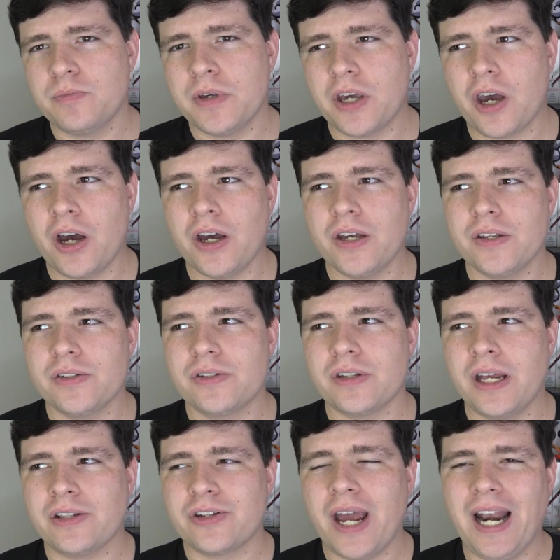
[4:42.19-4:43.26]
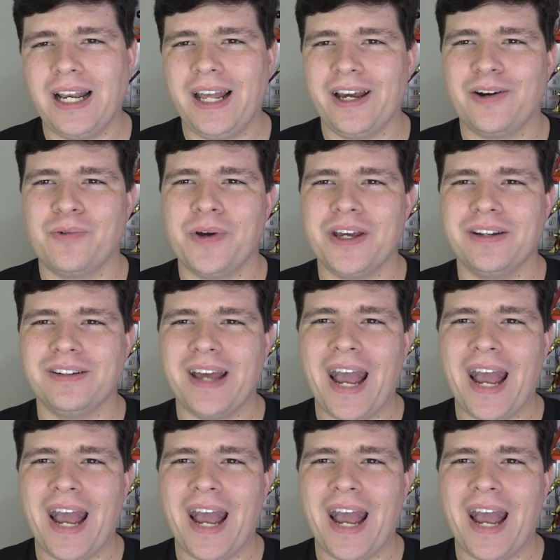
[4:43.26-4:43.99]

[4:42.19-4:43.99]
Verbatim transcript: because it's kind of like when